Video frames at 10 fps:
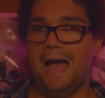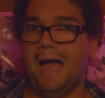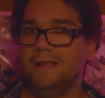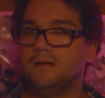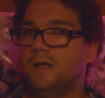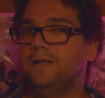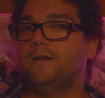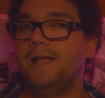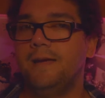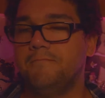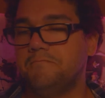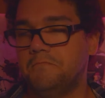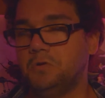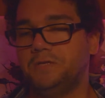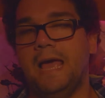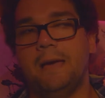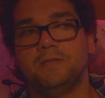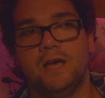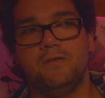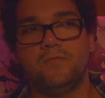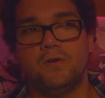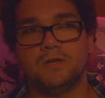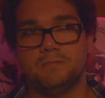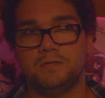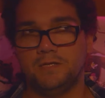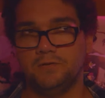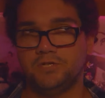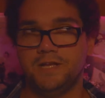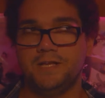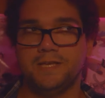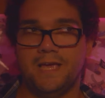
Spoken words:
I looked on the internet, mostly Amazon, for some solutions,